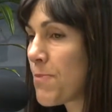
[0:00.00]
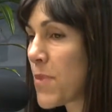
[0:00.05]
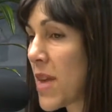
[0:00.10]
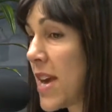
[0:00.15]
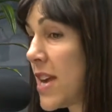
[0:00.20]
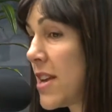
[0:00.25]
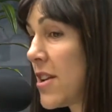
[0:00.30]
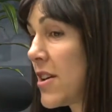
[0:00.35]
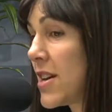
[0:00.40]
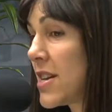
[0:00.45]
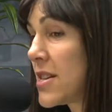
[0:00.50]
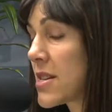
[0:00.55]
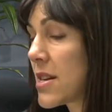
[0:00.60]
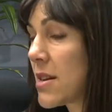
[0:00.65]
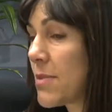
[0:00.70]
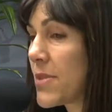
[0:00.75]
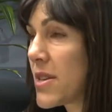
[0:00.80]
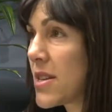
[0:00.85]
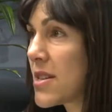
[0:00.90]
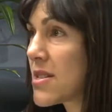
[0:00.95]
and I
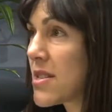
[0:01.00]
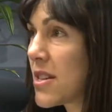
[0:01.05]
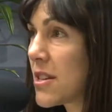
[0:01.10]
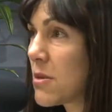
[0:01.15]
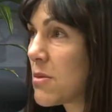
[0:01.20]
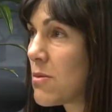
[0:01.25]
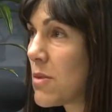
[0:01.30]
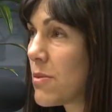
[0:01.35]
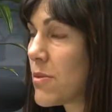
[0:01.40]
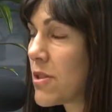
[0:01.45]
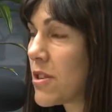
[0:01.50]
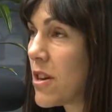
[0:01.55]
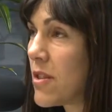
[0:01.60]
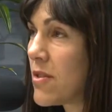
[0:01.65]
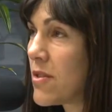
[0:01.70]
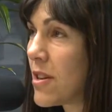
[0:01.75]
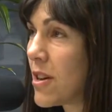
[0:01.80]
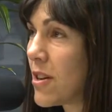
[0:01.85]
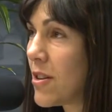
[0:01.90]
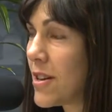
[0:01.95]
ended up being the second woman
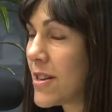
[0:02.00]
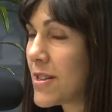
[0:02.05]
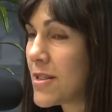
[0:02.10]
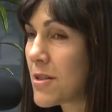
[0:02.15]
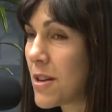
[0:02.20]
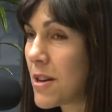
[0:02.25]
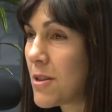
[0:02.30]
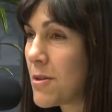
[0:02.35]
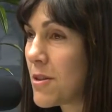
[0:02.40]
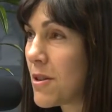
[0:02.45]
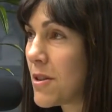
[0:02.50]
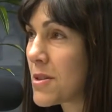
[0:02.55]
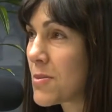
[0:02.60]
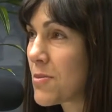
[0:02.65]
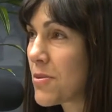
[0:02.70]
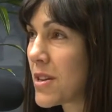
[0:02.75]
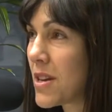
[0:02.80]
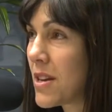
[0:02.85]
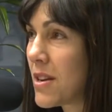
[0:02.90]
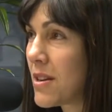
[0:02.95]
over the line, so I was
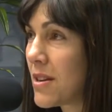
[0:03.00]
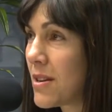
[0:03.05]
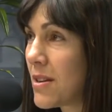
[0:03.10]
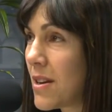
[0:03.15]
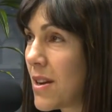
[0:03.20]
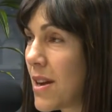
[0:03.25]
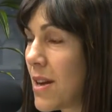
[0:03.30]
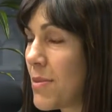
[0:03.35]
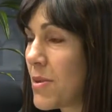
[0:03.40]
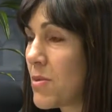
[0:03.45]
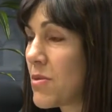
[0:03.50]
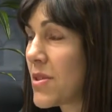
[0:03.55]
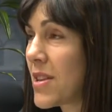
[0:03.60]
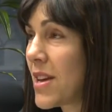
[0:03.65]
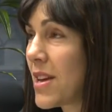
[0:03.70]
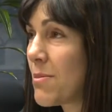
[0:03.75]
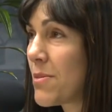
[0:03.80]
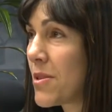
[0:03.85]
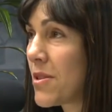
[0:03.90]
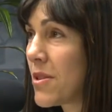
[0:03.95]
pretty happy with
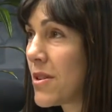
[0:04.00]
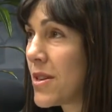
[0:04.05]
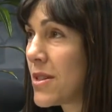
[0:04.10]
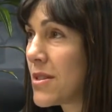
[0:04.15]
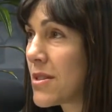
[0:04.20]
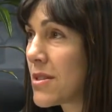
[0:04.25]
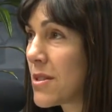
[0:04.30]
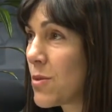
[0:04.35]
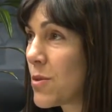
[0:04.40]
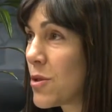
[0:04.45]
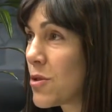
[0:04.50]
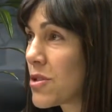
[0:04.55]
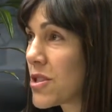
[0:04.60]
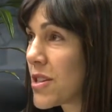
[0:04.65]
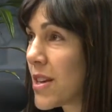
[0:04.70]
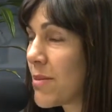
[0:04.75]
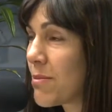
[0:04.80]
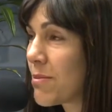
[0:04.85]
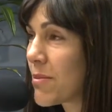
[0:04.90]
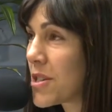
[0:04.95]
that behind the world
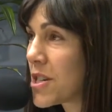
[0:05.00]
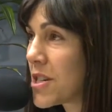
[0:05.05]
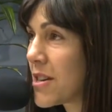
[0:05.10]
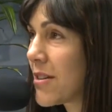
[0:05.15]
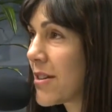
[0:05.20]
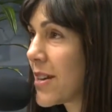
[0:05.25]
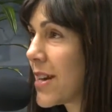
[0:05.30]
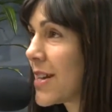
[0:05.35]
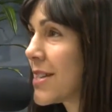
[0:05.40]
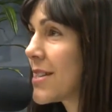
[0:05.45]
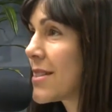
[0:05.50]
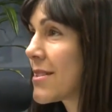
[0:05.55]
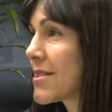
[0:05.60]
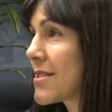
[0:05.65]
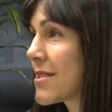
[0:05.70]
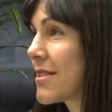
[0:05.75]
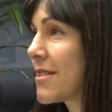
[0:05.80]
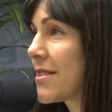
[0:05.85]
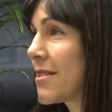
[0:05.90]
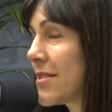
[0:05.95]
champ Sharon Gator.
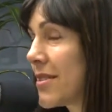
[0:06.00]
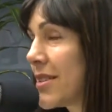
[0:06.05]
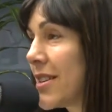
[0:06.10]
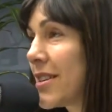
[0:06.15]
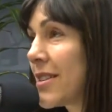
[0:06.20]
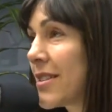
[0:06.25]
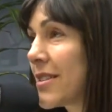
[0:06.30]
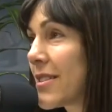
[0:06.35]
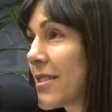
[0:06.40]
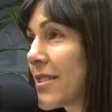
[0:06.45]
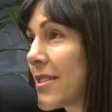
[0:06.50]
So yeah.